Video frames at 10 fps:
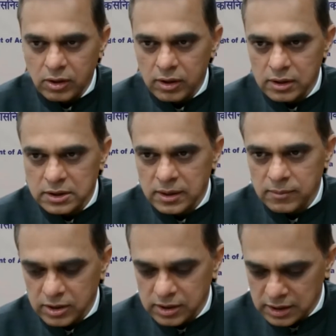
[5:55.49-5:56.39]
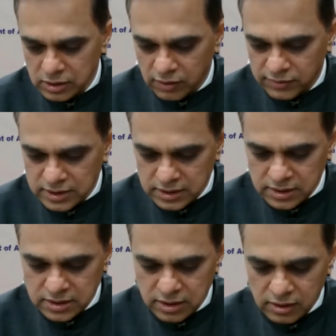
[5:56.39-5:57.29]
all subordinate
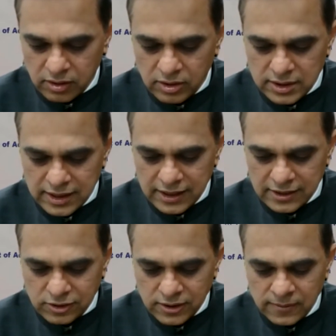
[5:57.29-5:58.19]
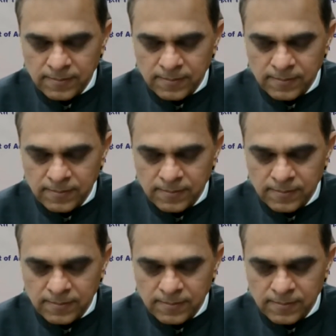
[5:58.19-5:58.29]
offices across the country.